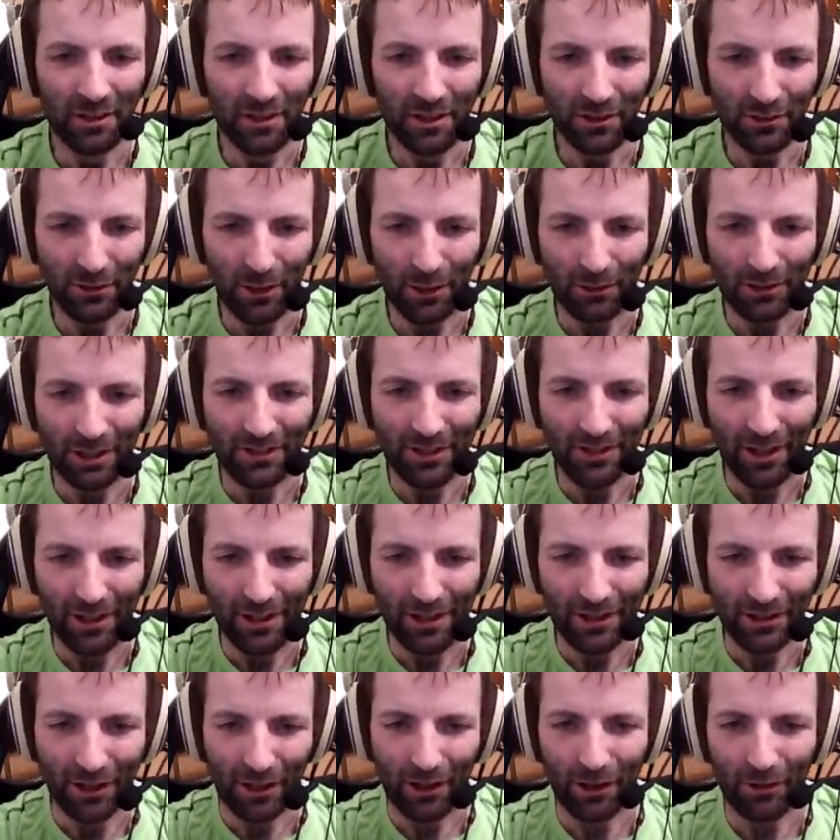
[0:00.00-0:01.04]
So the
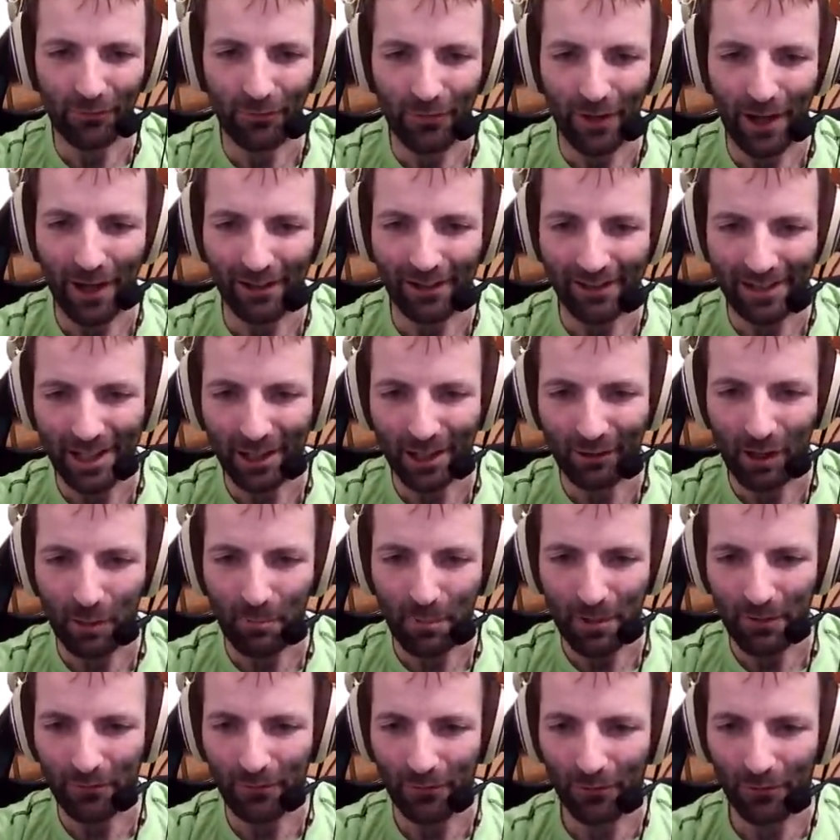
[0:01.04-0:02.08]
tires are fairly grippy